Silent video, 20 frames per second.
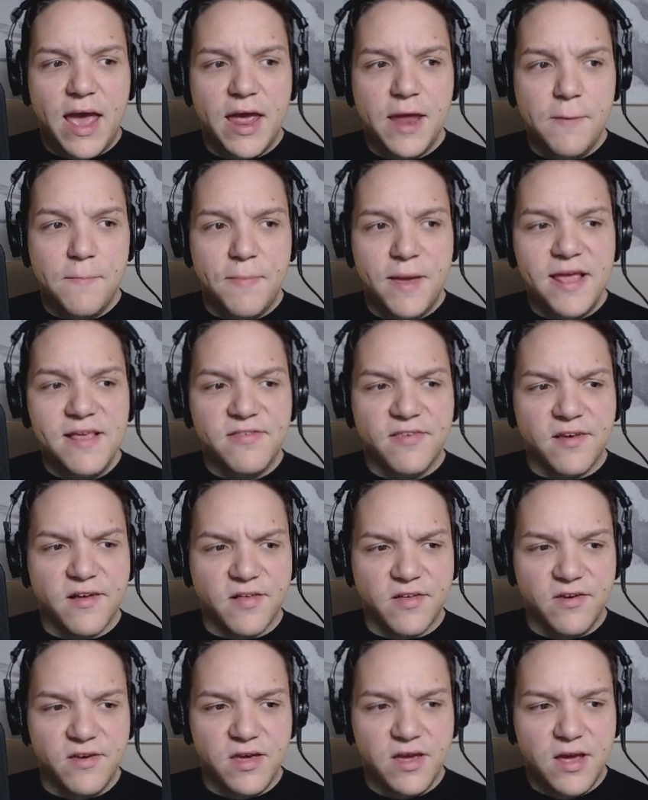and
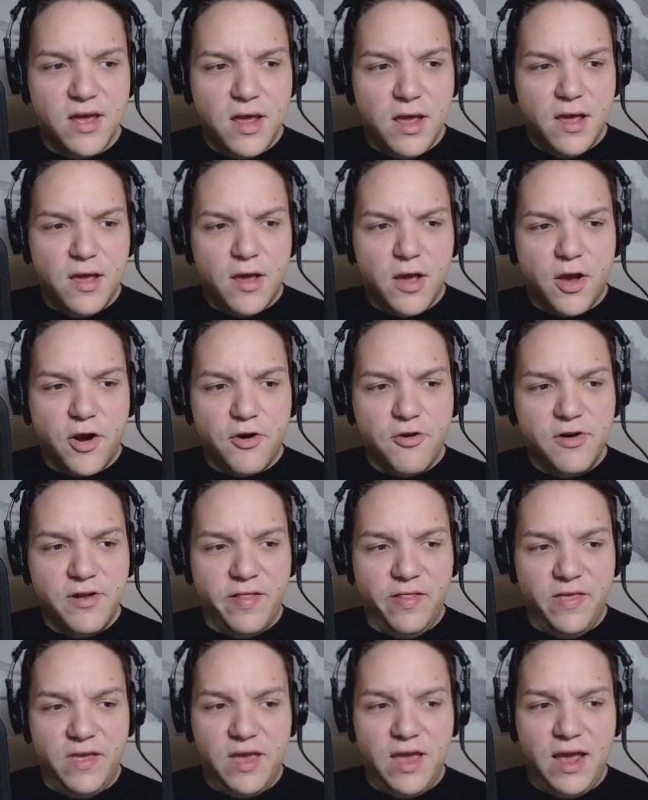basically,
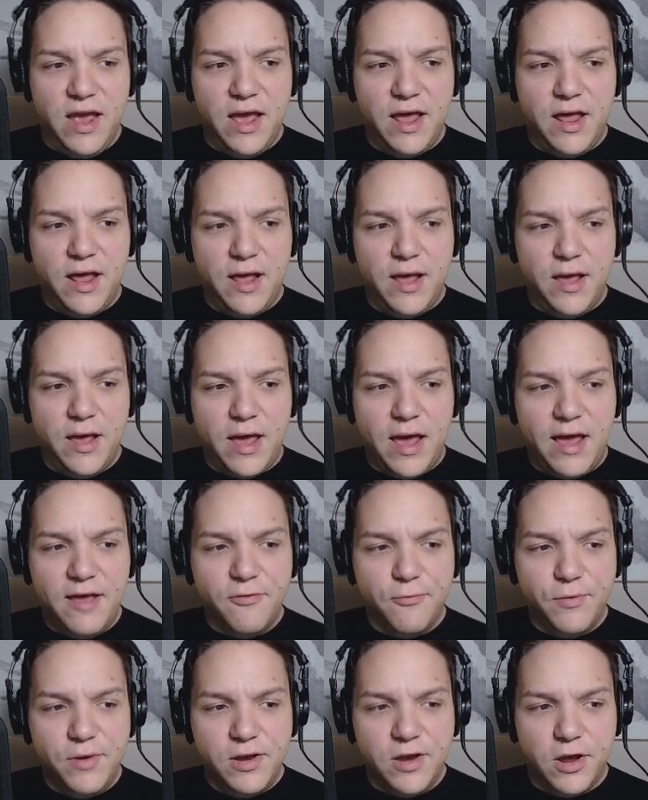currently,
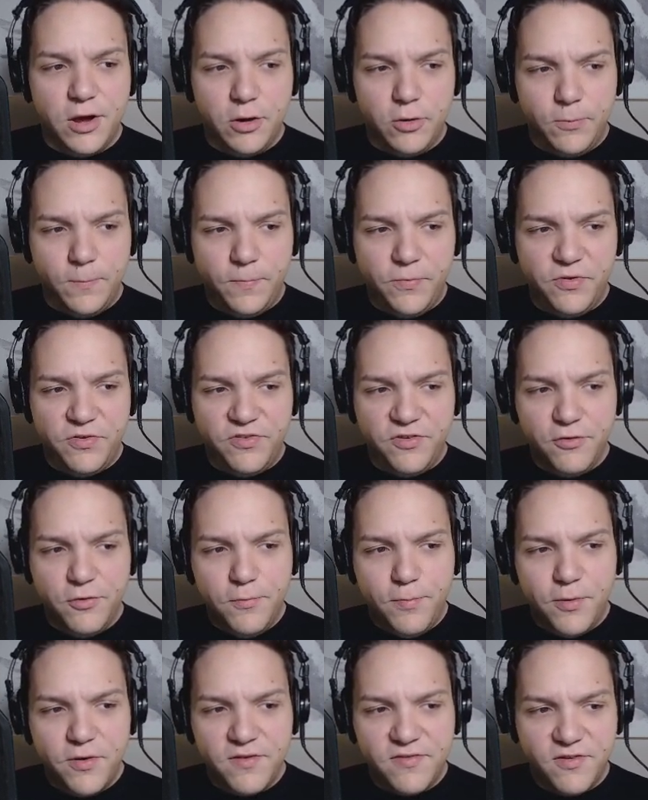as we know,
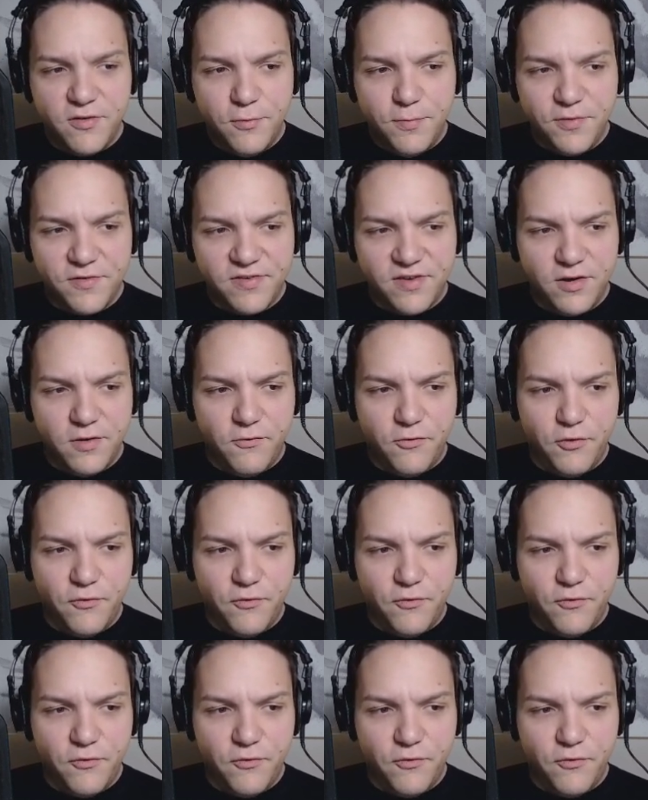0.0%